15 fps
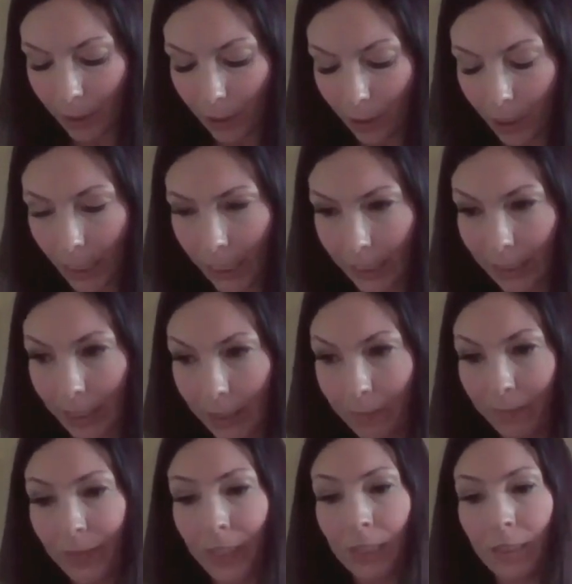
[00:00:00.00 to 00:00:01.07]

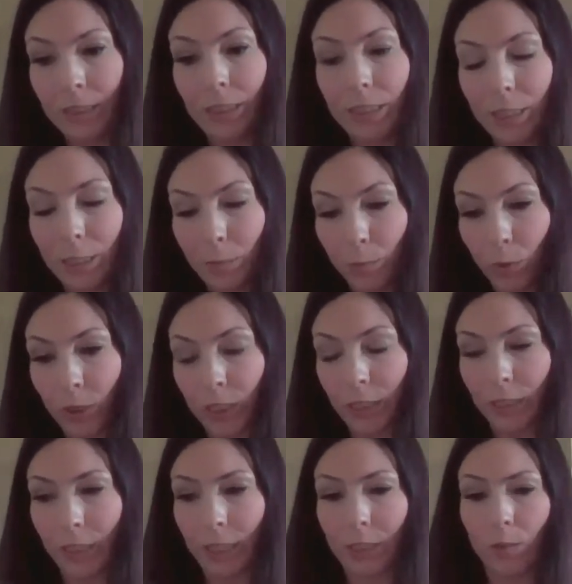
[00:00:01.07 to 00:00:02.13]
society. This is
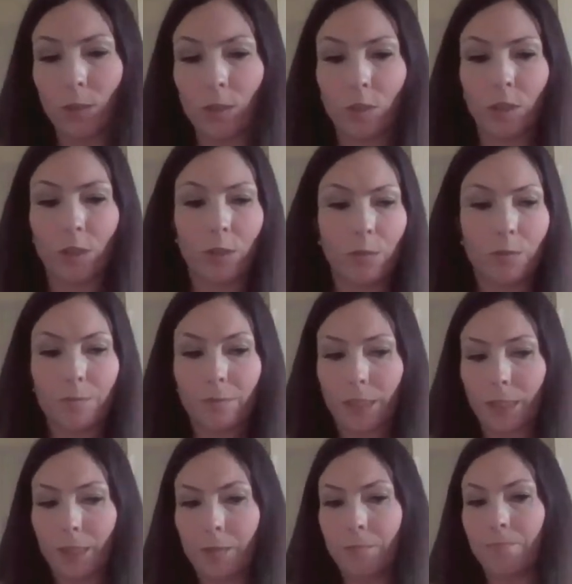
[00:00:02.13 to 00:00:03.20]
important, and also
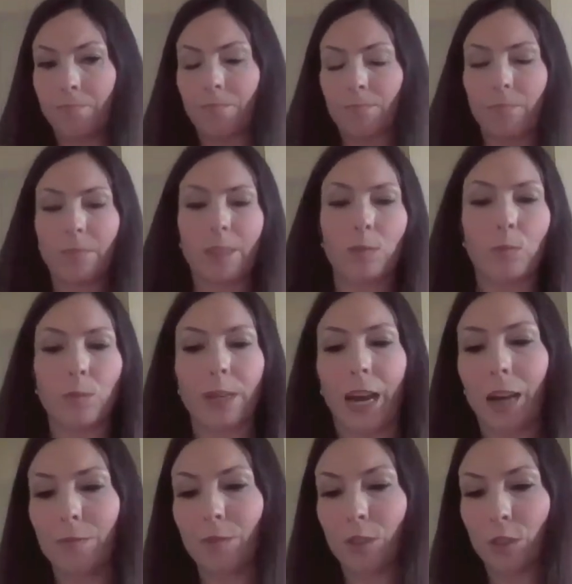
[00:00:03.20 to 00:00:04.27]
we
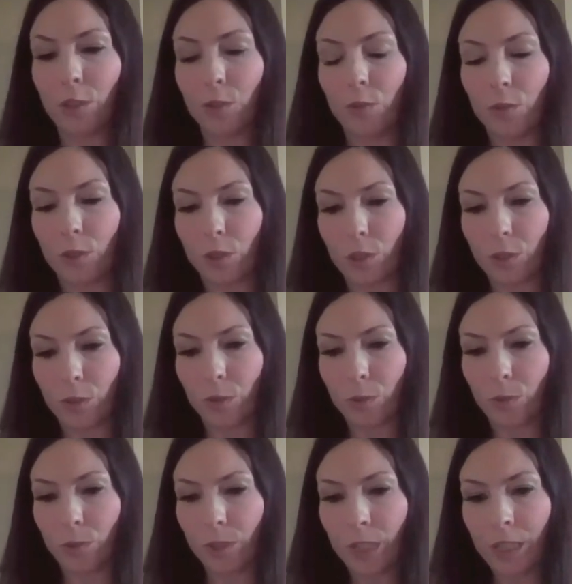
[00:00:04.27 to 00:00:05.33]
have
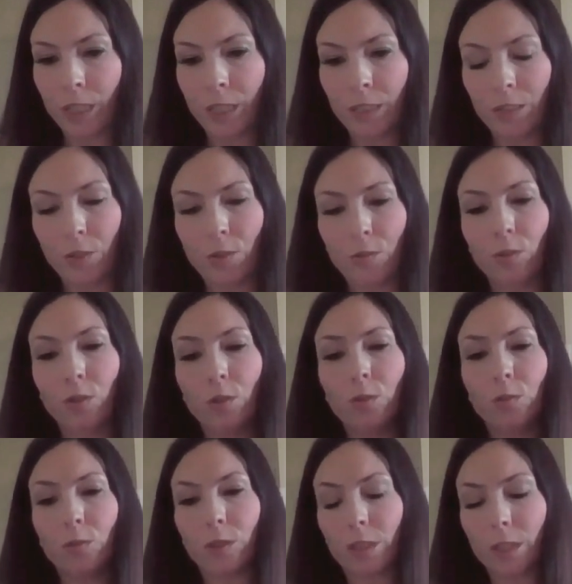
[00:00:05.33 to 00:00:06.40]
to
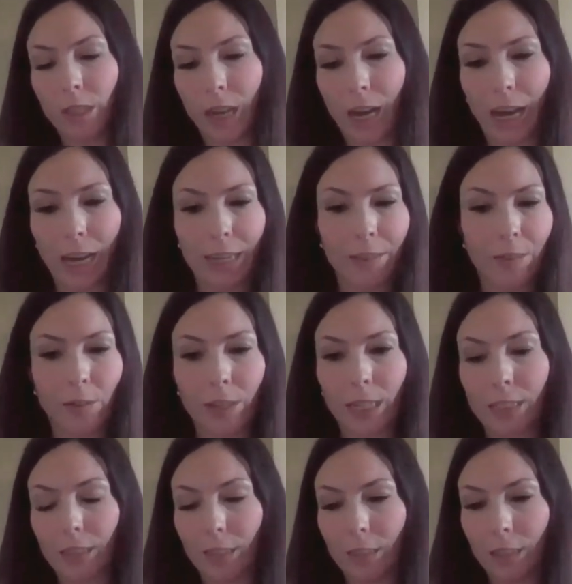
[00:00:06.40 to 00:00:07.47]
use a hackathon
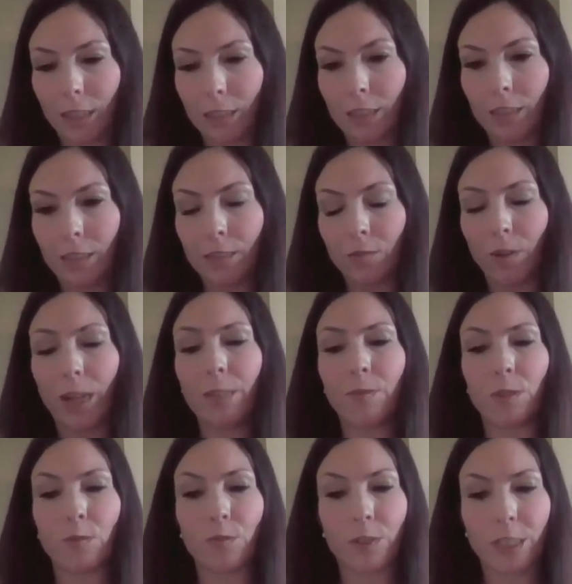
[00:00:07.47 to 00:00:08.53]
as a
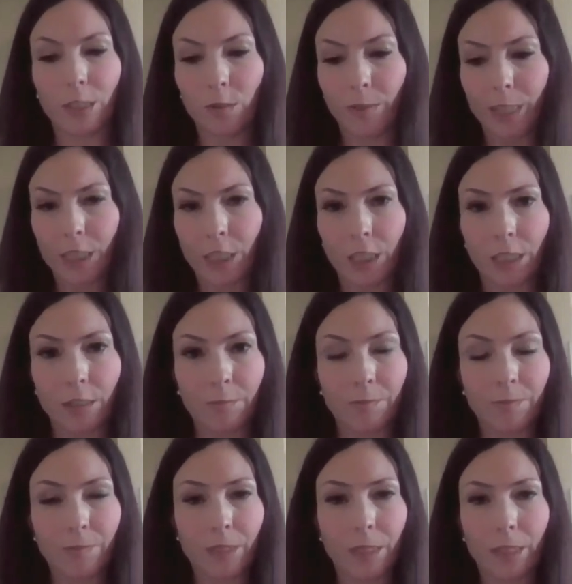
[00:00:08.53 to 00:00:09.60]
driver for innovation
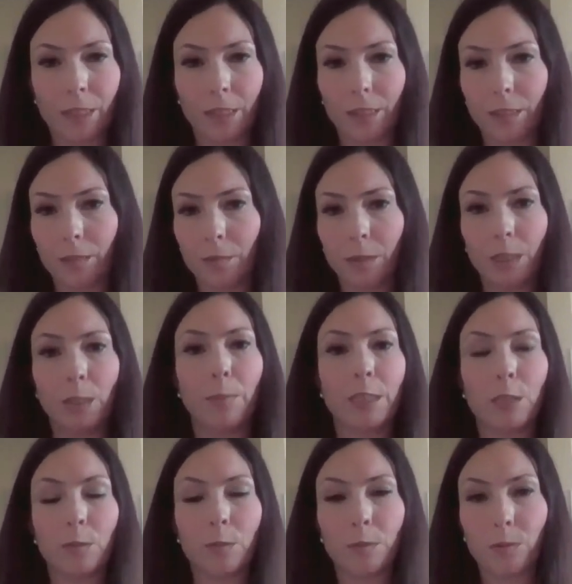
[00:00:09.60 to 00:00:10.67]

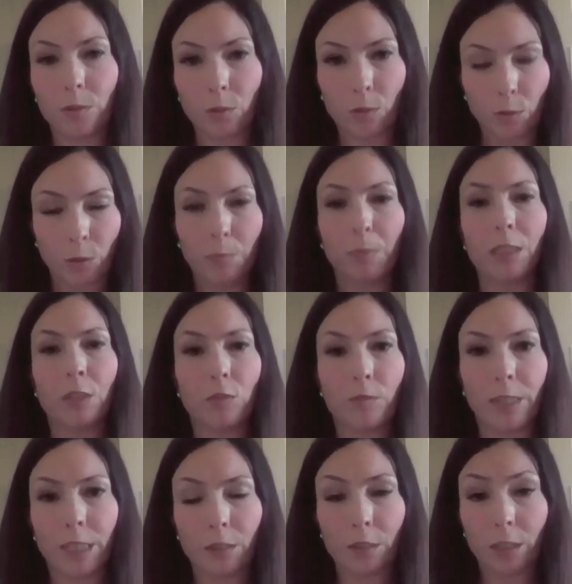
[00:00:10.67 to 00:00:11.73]
to a much
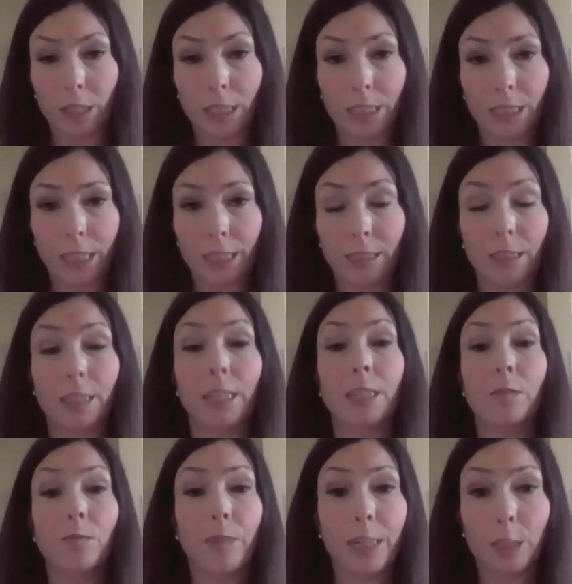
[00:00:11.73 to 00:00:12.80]
greater extent, and
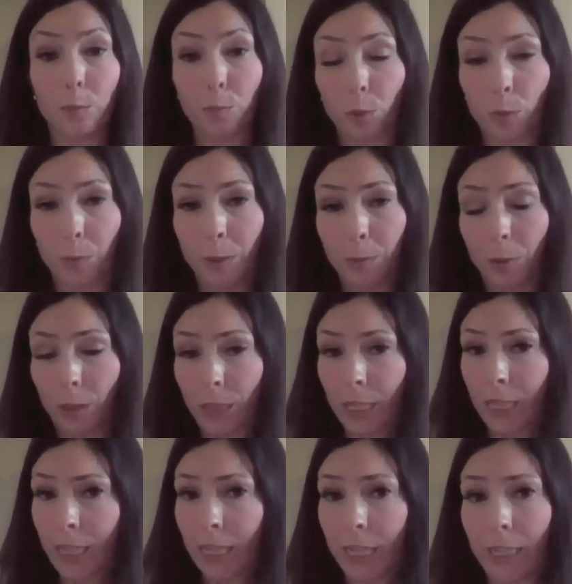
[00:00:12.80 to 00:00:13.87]
invite more people,
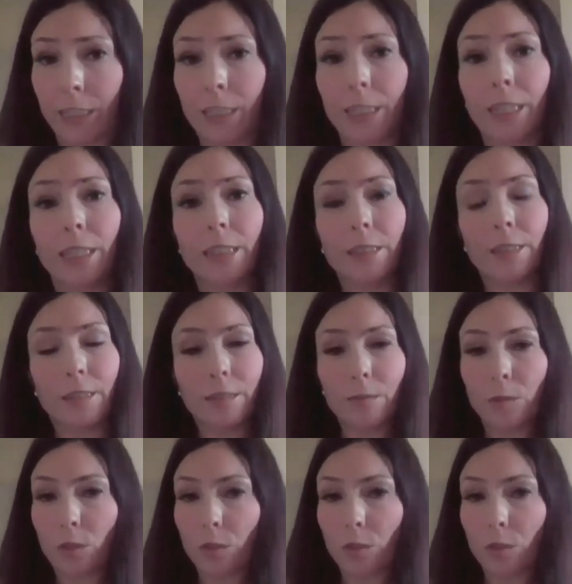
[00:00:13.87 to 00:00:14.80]
and